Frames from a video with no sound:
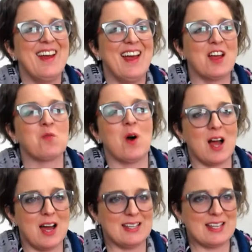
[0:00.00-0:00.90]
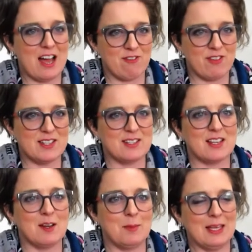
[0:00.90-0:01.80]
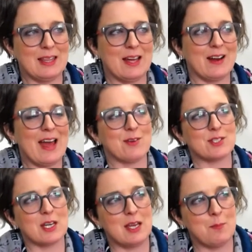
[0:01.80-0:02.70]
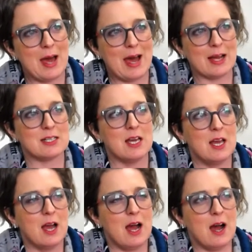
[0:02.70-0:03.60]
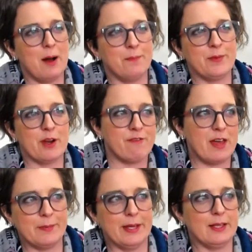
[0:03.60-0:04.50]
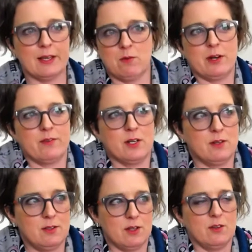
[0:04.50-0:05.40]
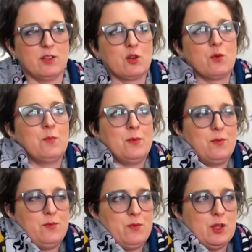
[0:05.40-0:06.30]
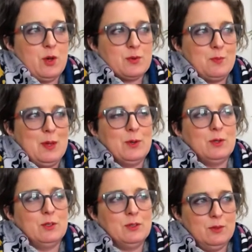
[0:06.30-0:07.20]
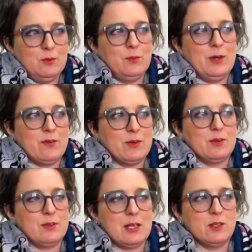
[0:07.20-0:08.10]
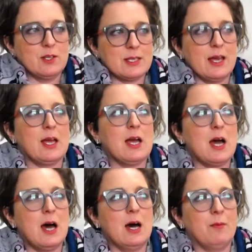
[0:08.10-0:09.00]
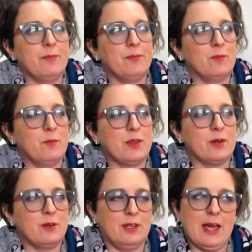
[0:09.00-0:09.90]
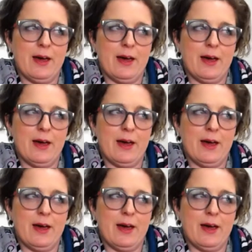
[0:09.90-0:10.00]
and what kind of sacrifice is going to be in there and how it's going to impact their family, like whatever their group of close people, whatever that looks like. So